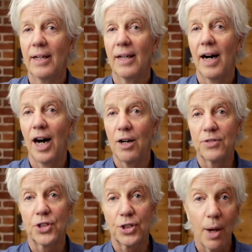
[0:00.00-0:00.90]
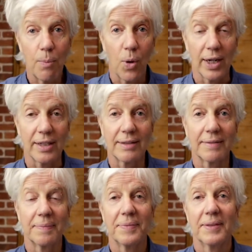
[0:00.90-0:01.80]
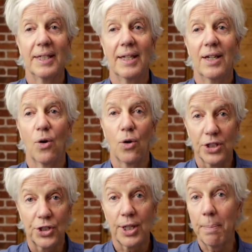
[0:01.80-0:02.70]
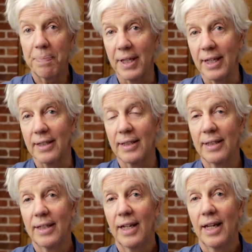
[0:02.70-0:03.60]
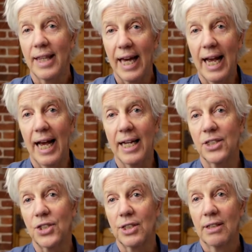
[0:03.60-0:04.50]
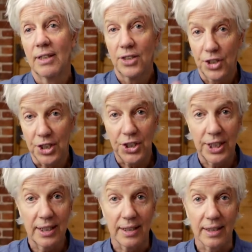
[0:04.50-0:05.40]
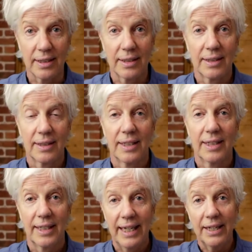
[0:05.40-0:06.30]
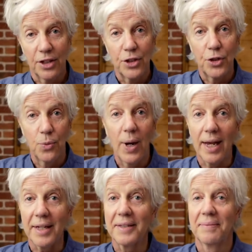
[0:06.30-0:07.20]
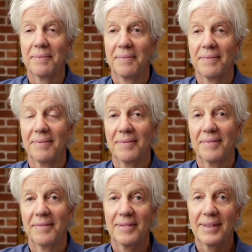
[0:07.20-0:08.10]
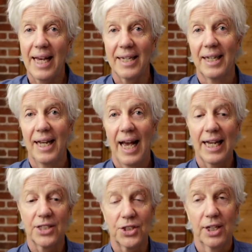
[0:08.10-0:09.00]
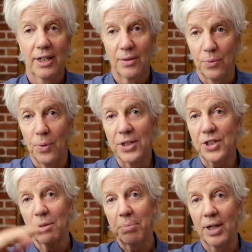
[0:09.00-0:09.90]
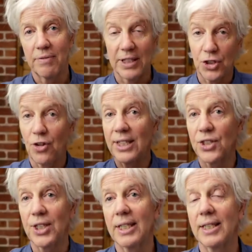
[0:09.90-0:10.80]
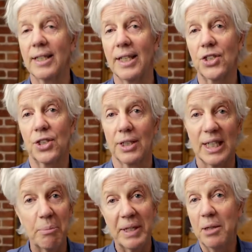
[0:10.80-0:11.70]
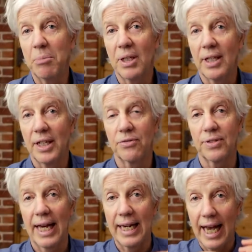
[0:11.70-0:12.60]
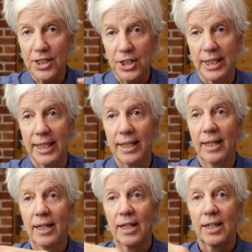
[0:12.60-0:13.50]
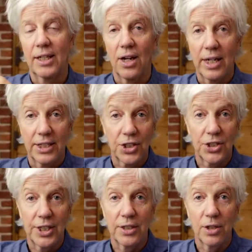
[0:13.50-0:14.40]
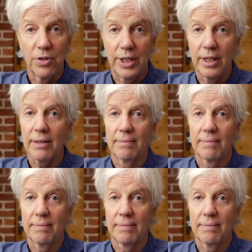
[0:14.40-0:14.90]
of someone or something that has succeeded in the new way, that has risen above, has transcended this limiting belief and actually gone and succeeded over here.